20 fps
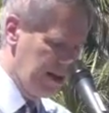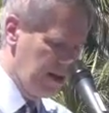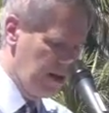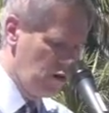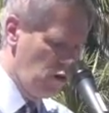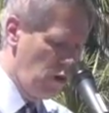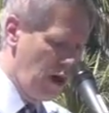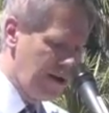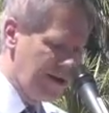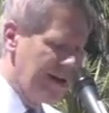
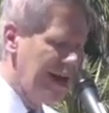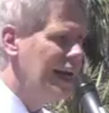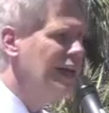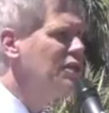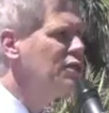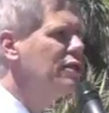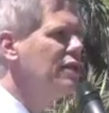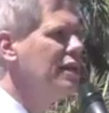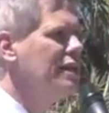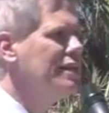acquired
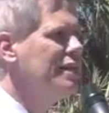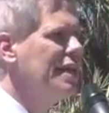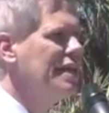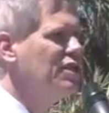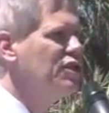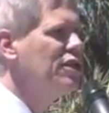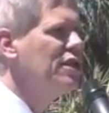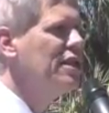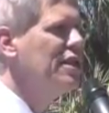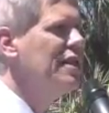national
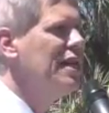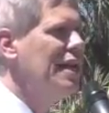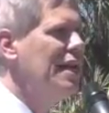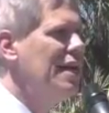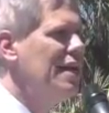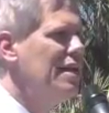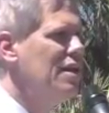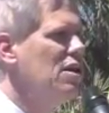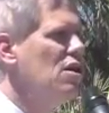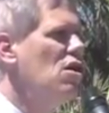attention,
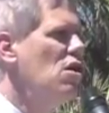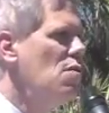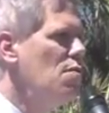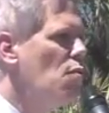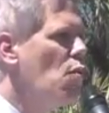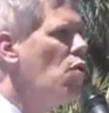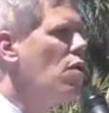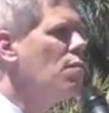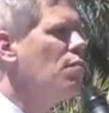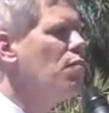and
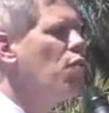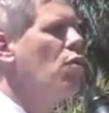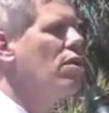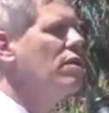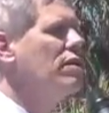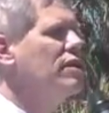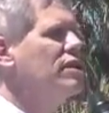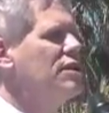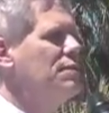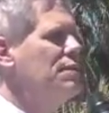more
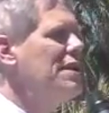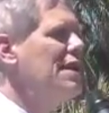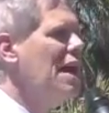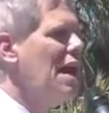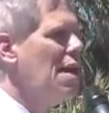important to me,